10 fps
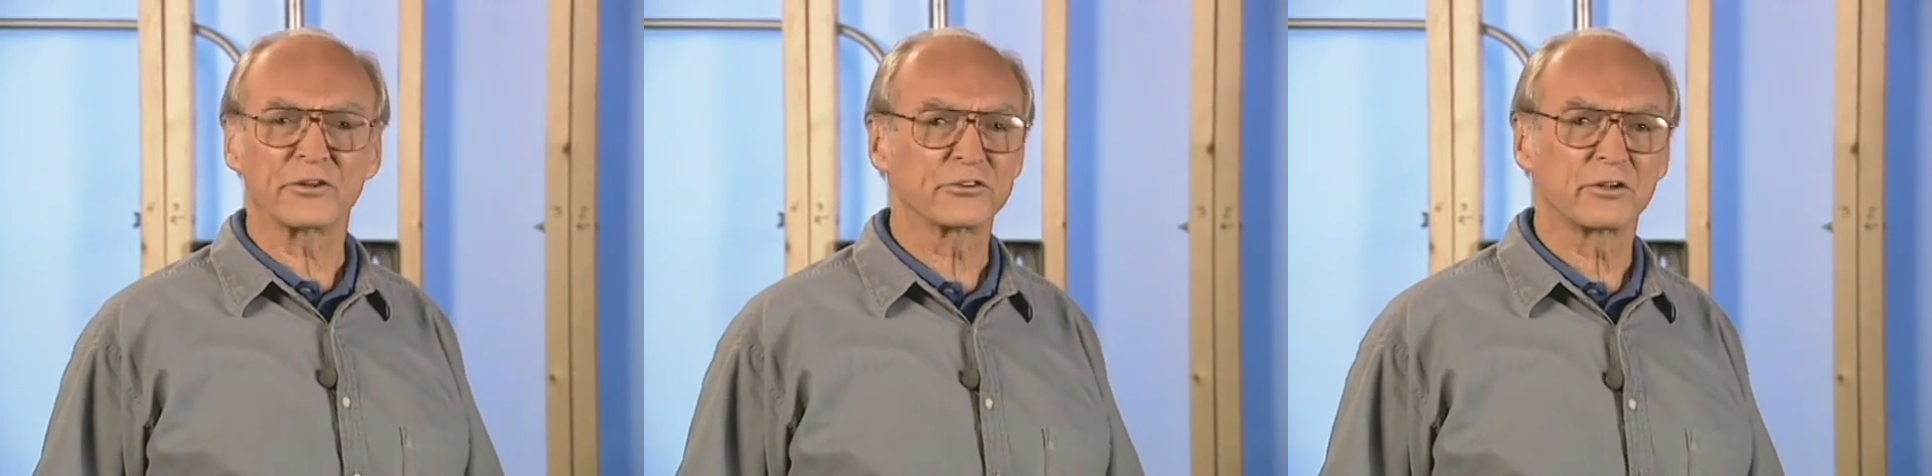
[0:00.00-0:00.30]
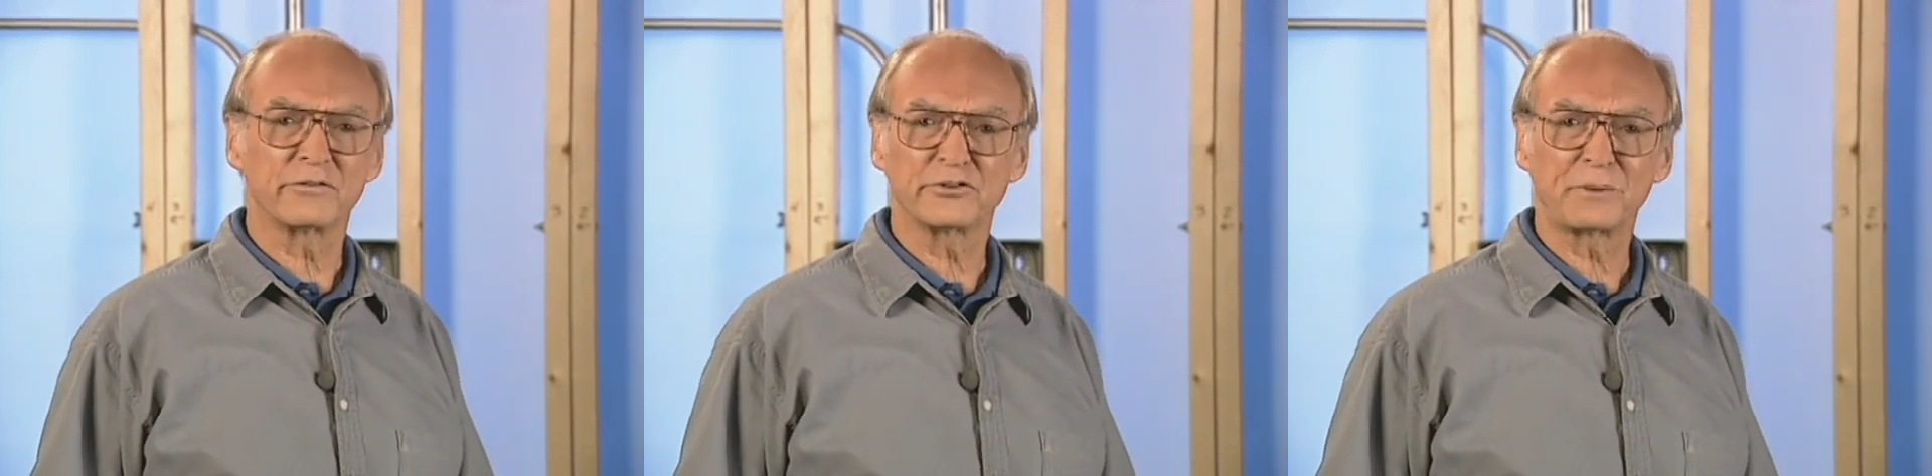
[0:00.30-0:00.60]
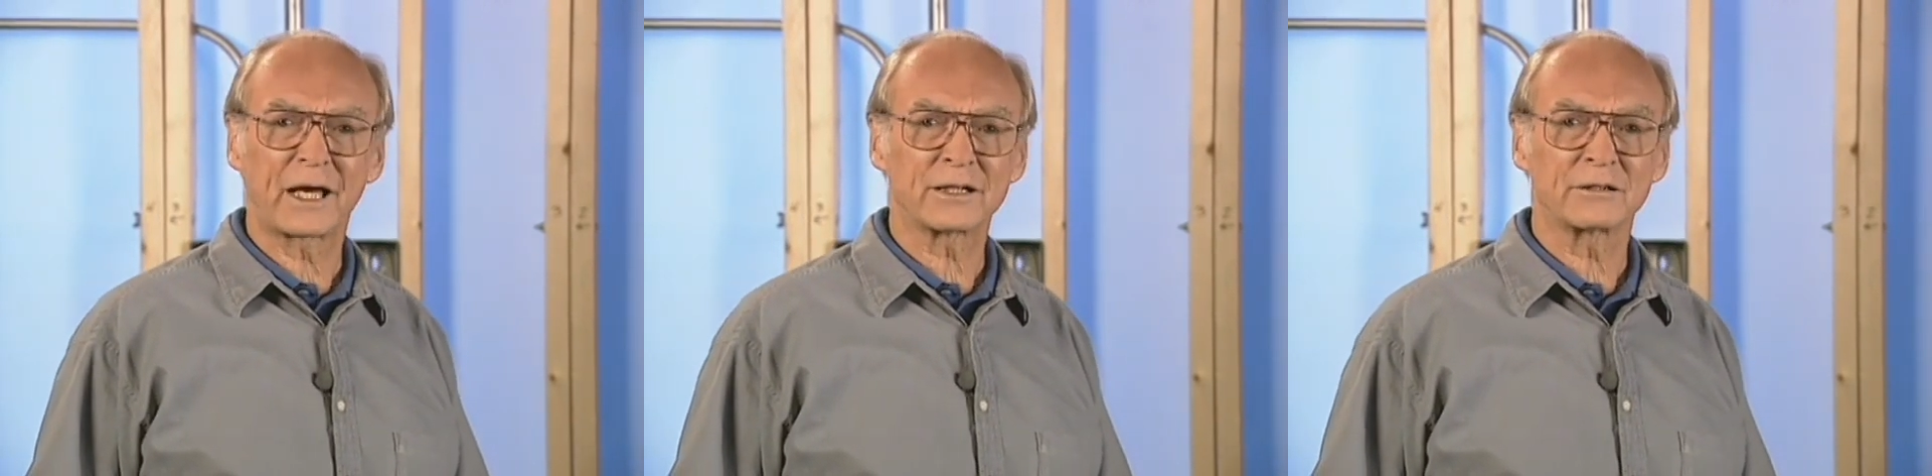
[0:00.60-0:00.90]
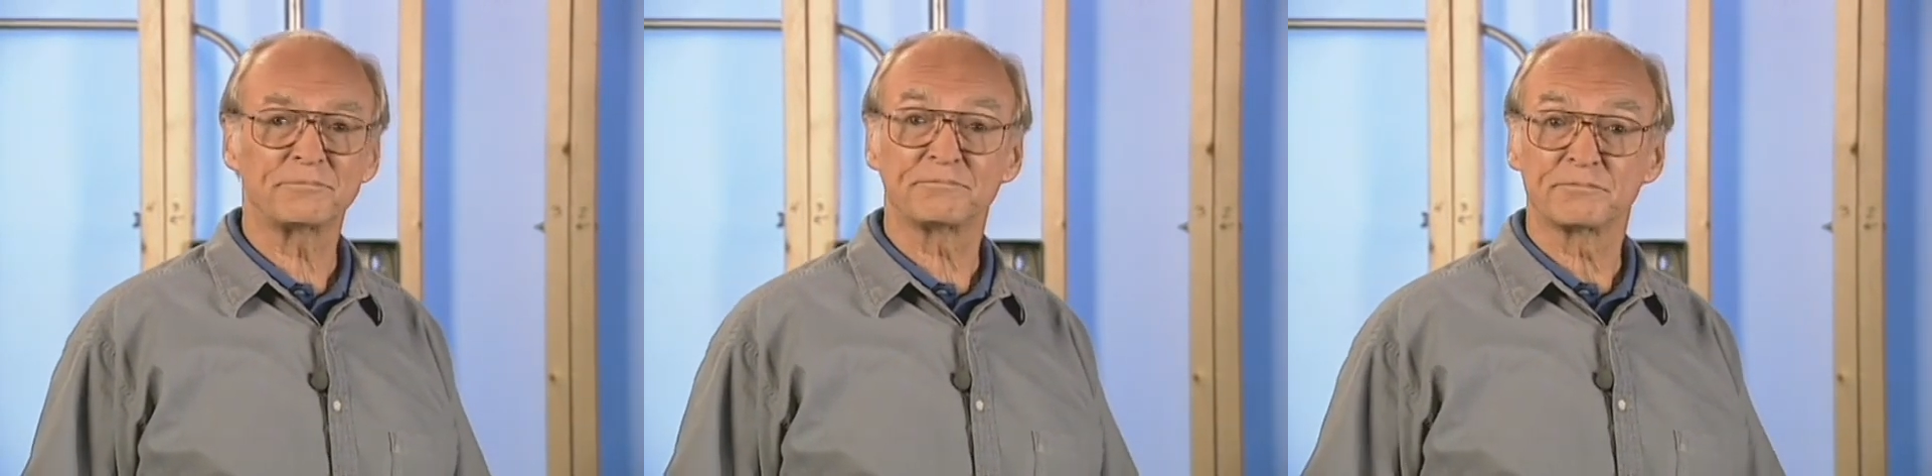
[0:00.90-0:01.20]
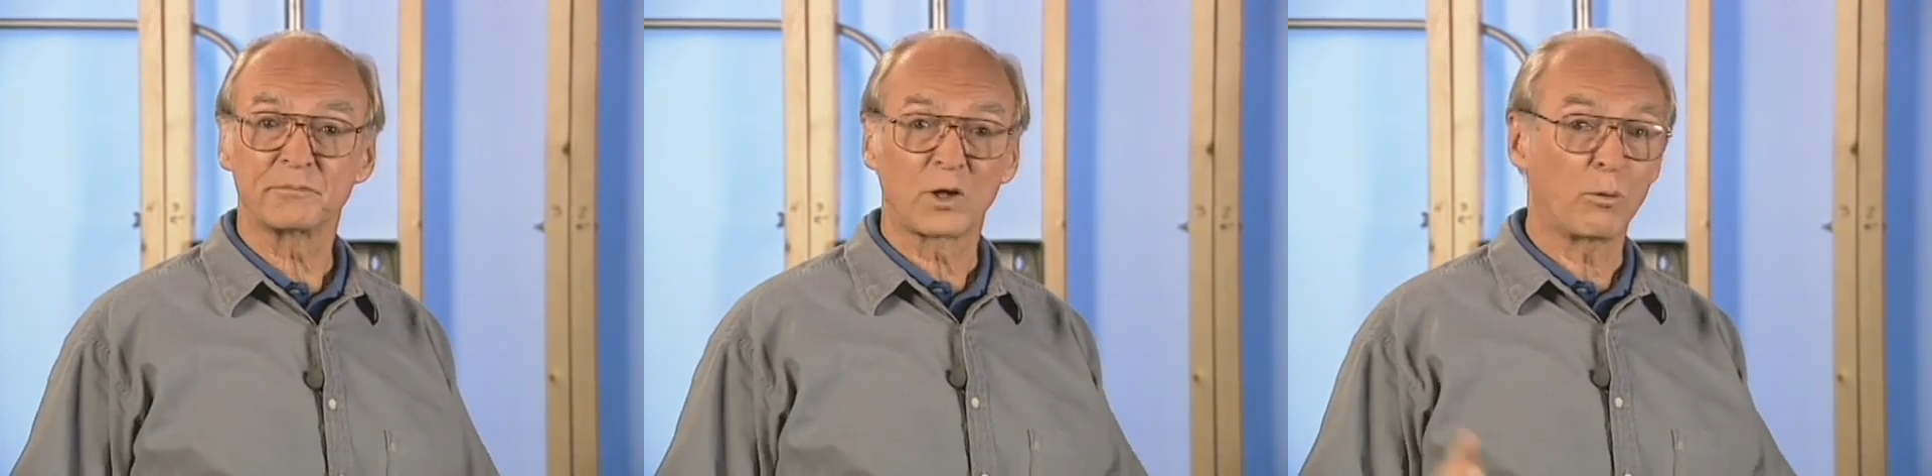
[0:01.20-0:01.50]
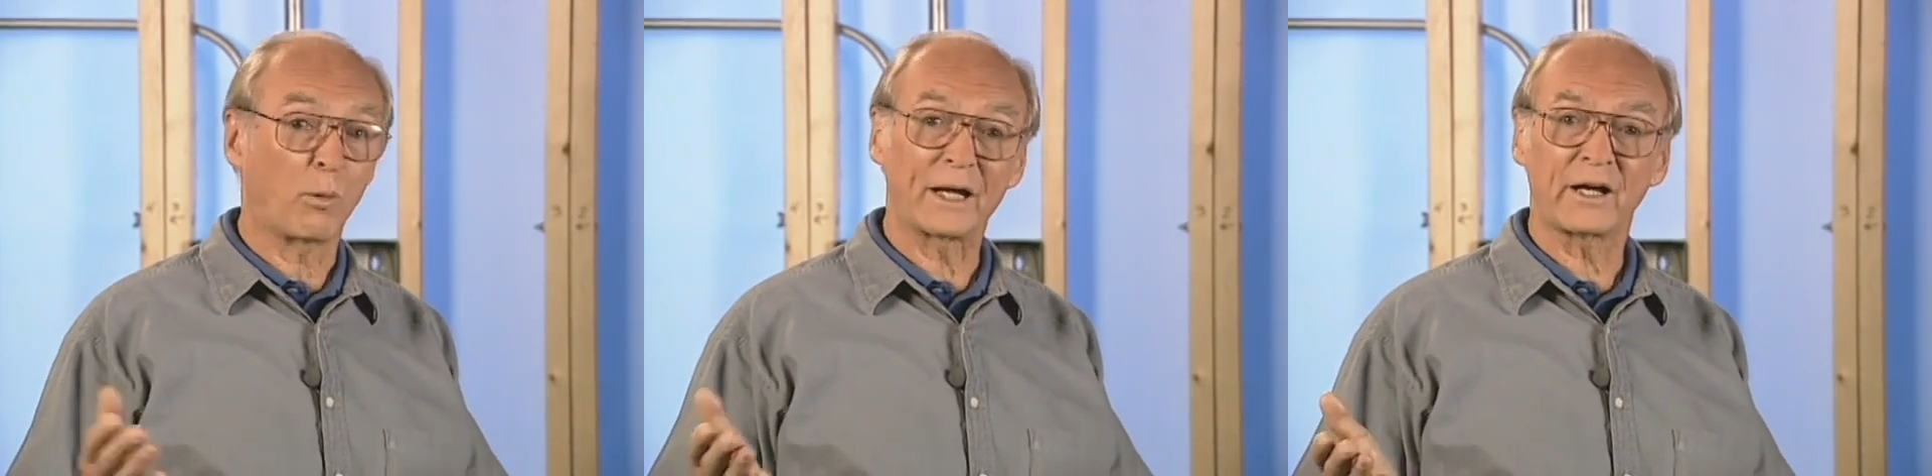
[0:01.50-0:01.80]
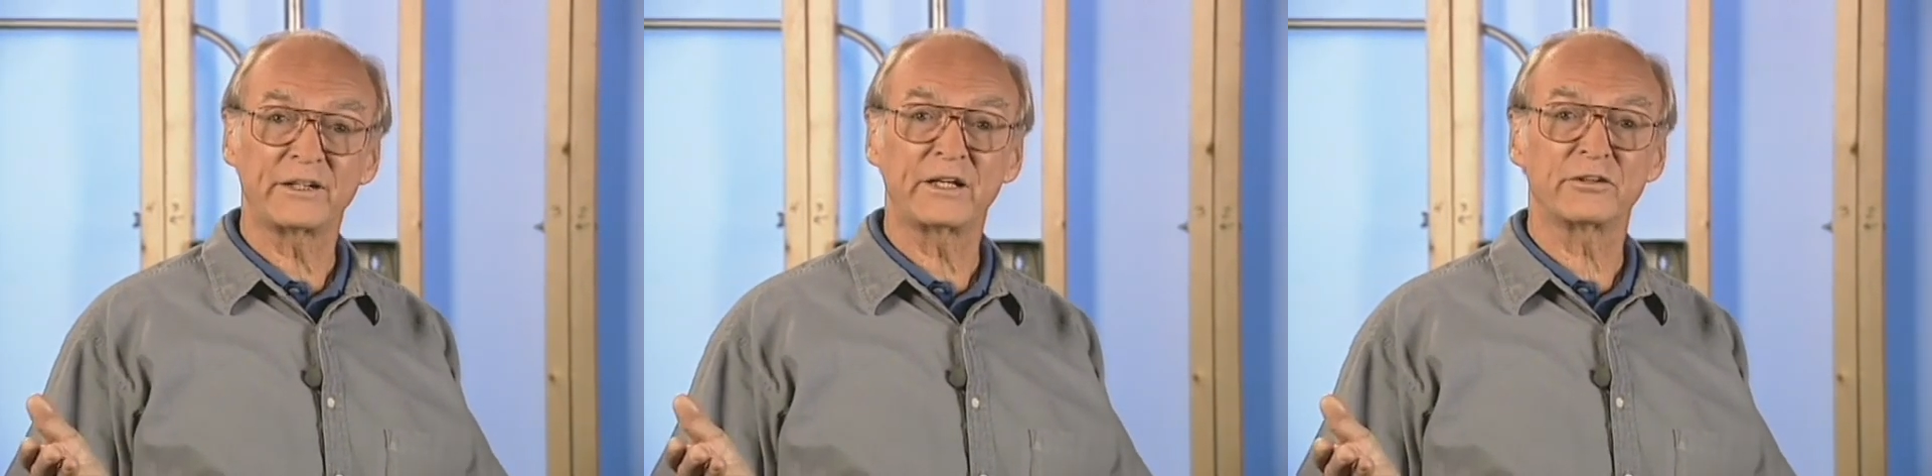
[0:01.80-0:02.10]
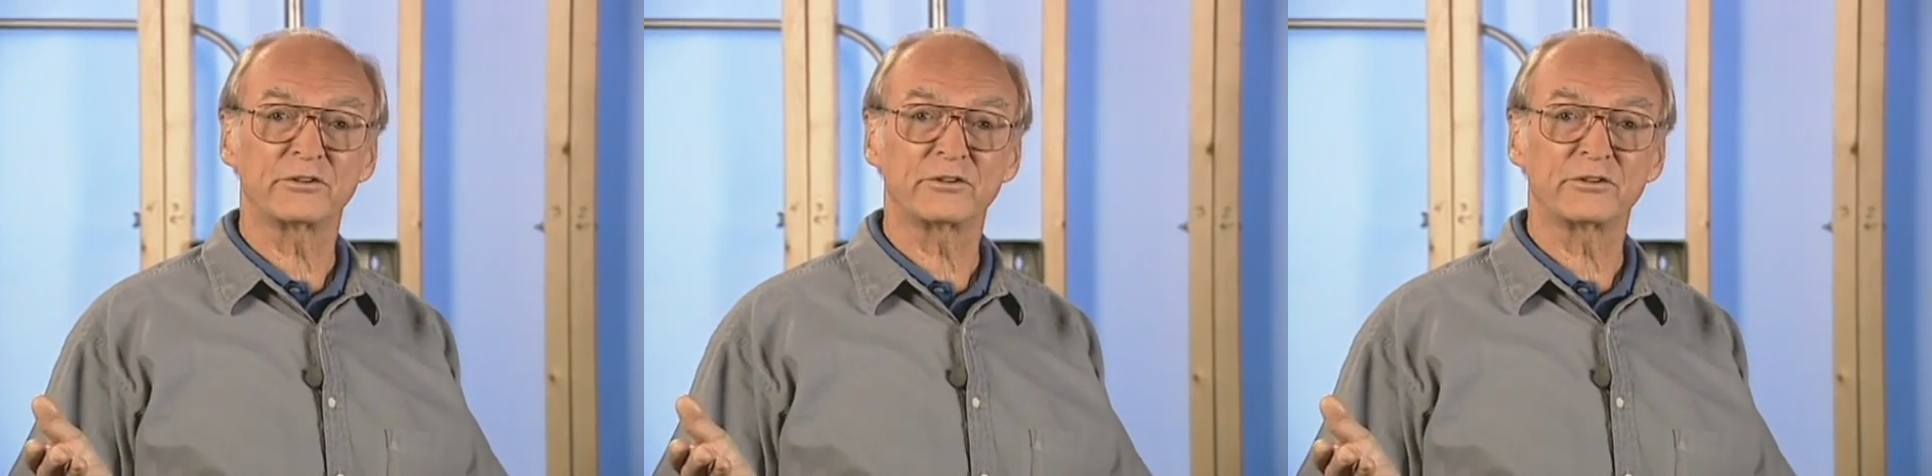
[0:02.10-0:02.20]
service panel, why not here